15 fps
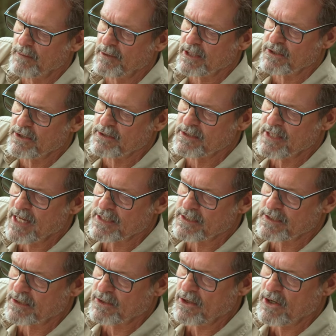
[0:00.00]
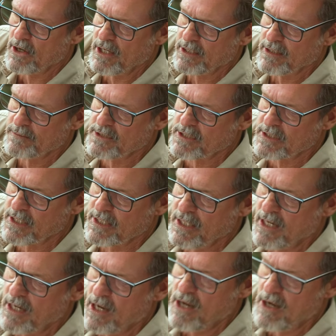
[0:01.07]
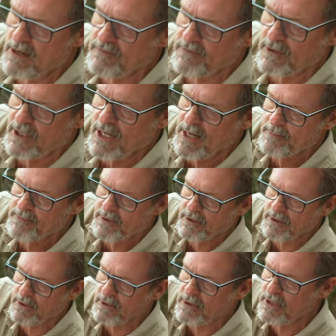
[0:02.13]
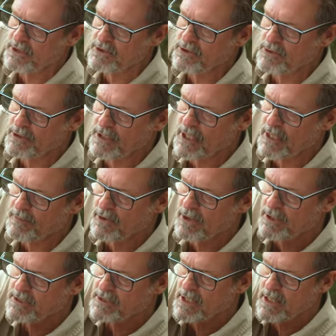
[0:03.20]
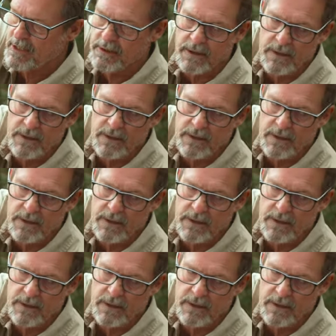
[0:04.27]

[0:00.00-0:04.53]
I'm going to use that as the guide. I'm just going to overlap and join it up like so.